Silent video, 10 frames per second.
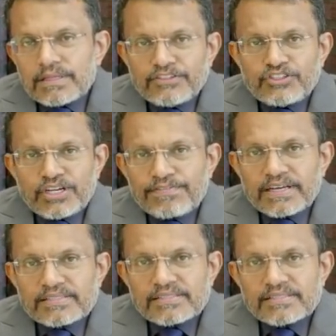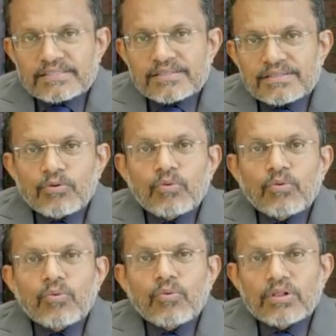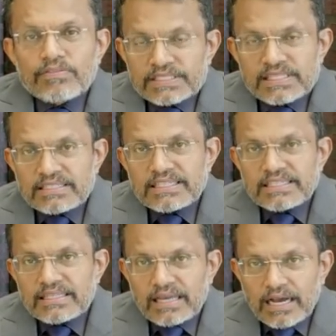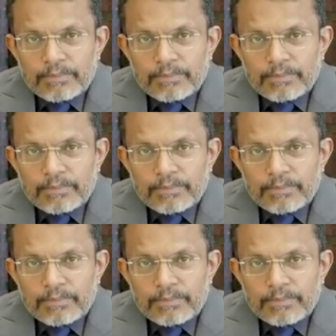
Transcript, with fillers: The NGFS will facilitate the